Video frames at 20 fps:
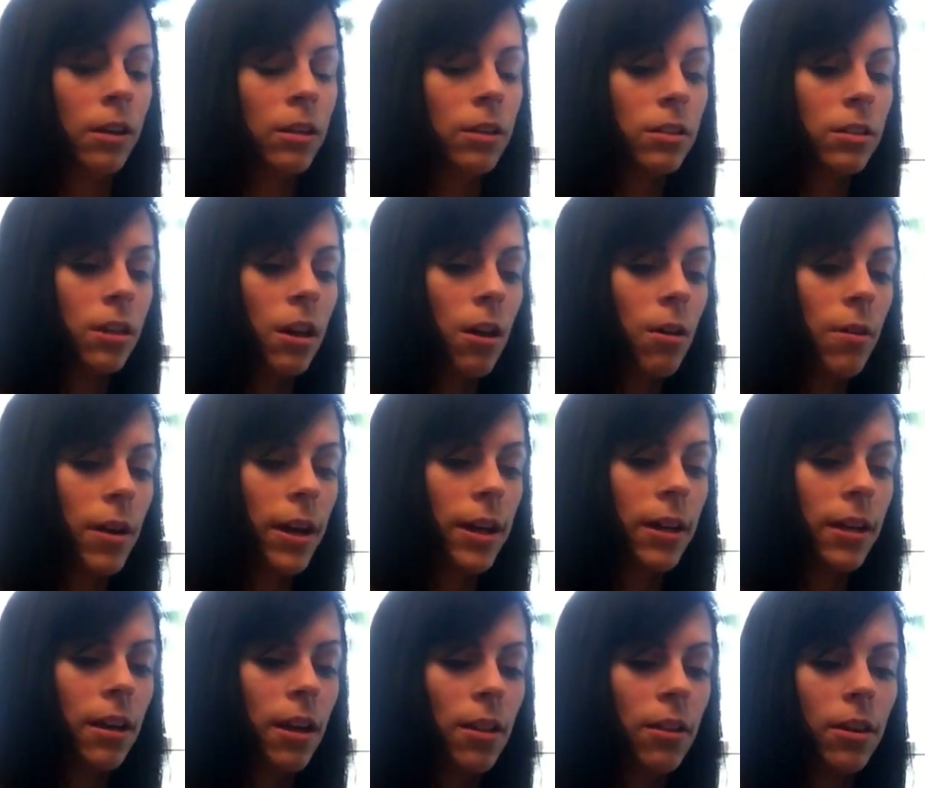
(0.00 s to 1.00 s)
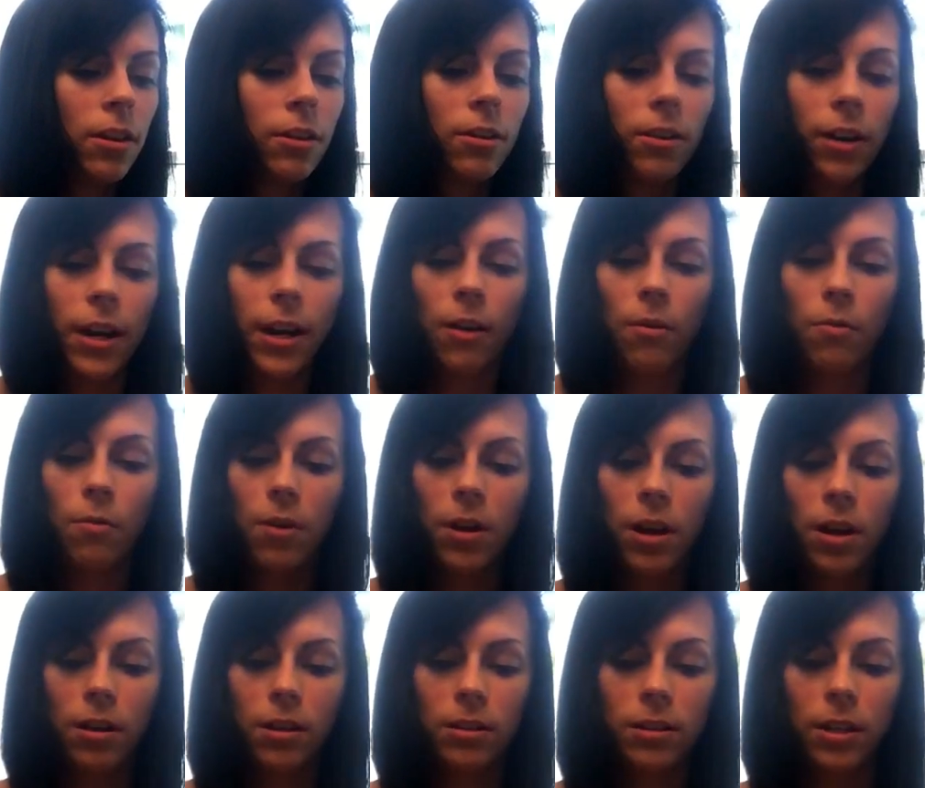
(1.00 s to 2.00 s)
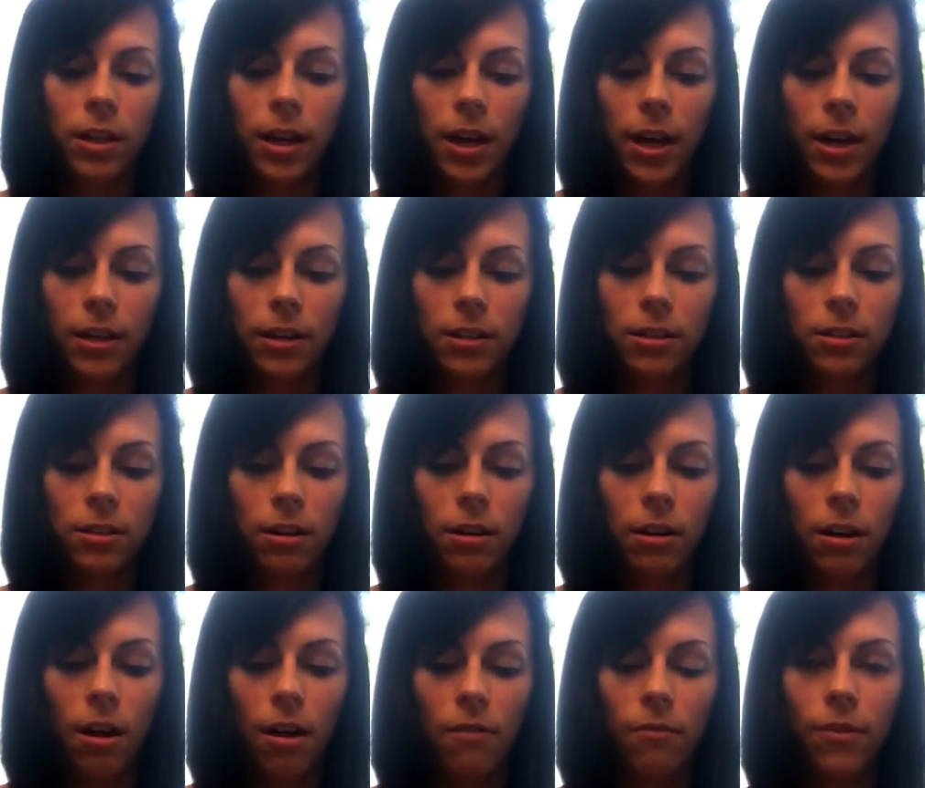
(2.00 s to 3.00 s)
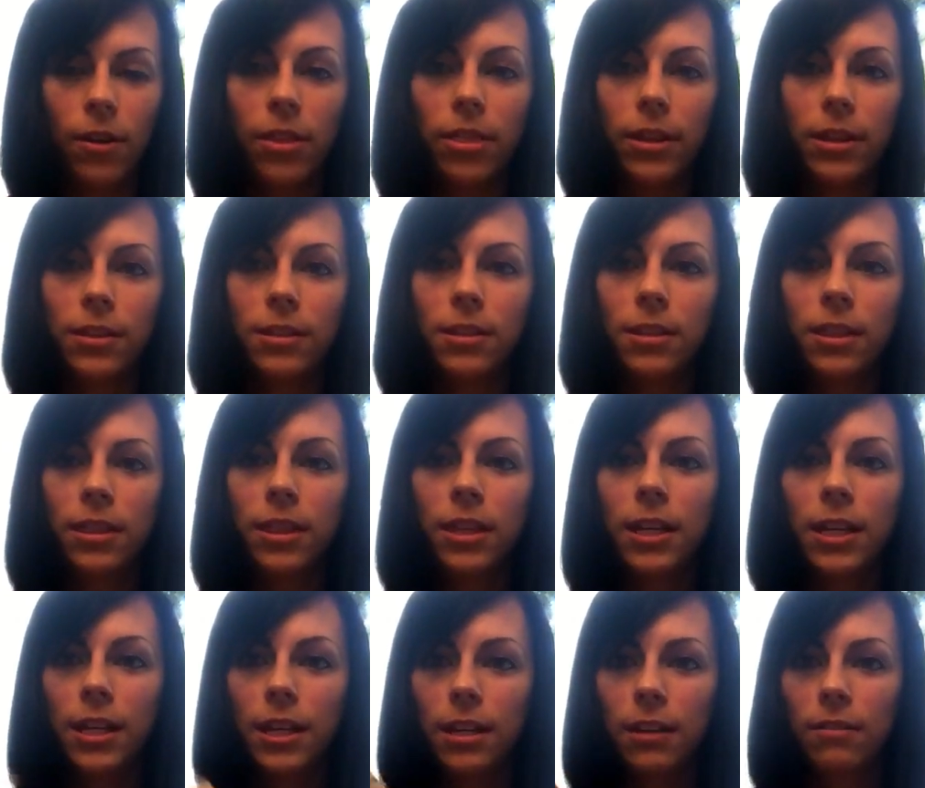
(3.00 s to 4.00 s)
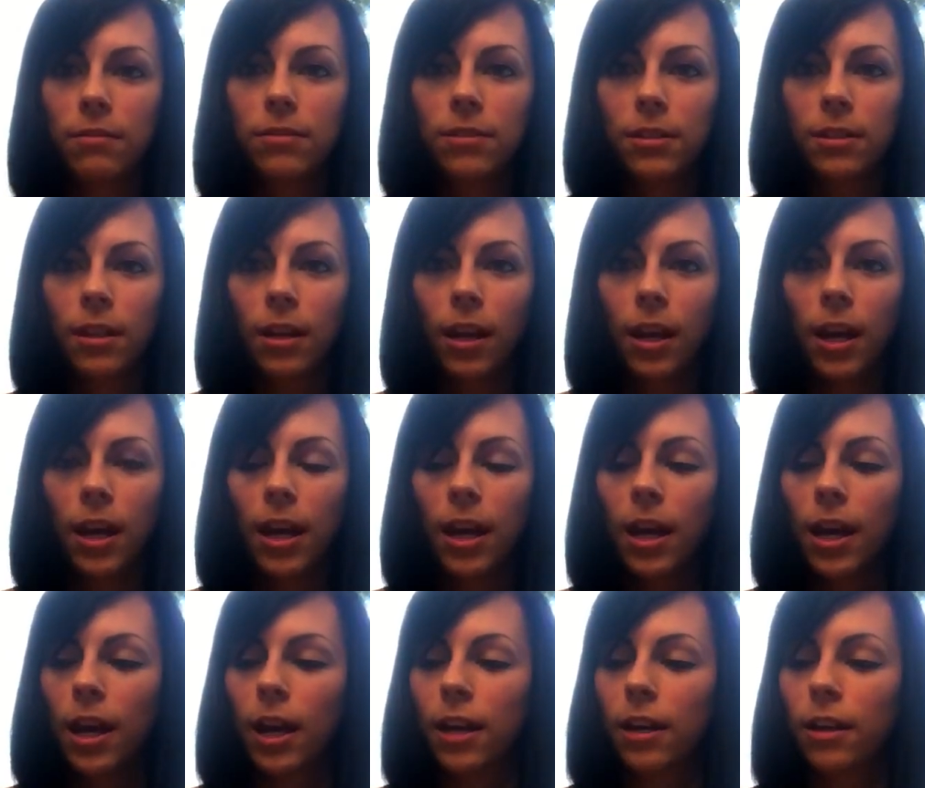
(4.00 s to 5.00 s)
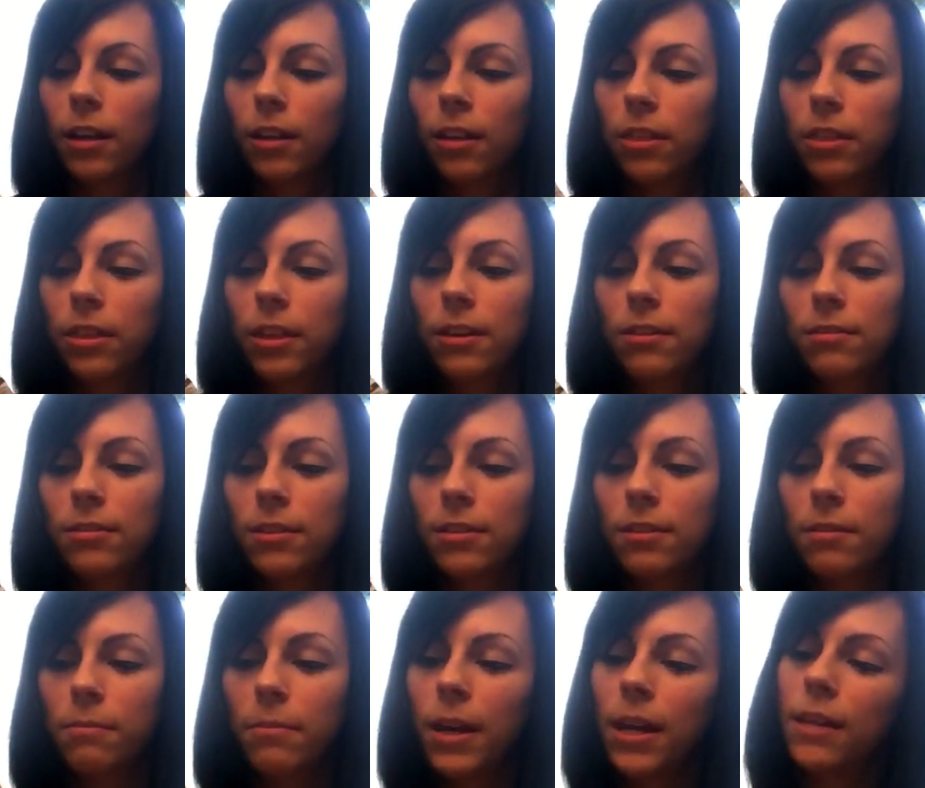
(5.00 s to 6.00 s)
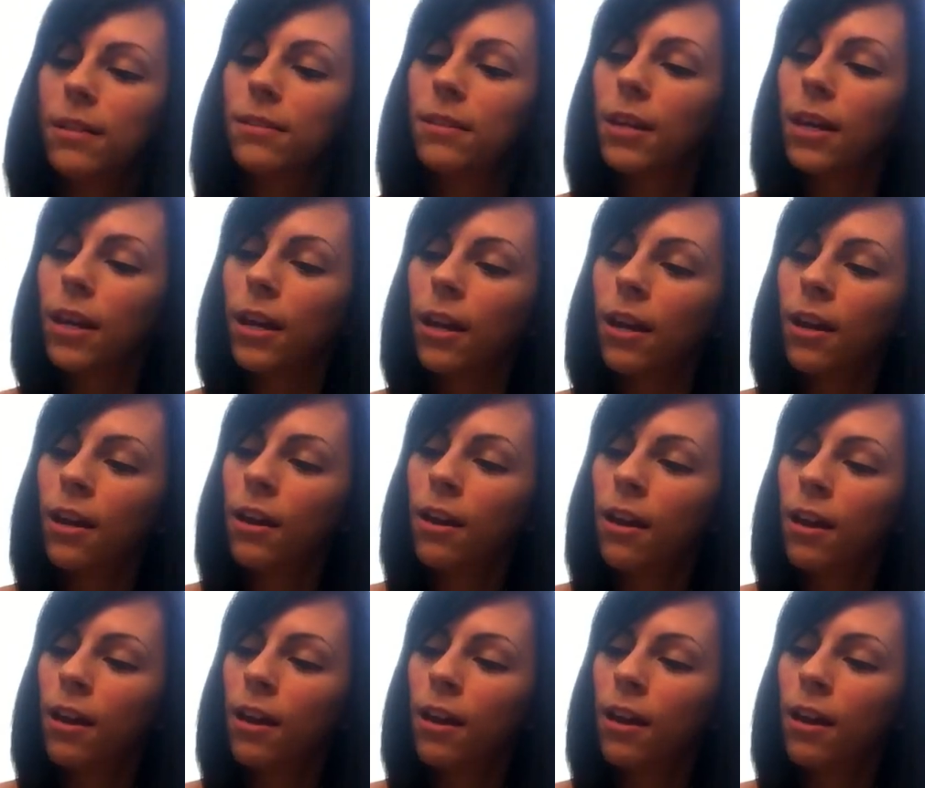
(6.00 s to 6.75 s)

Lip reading: So another great oil to kind of start off with is Thieves. And Thieves is amazing.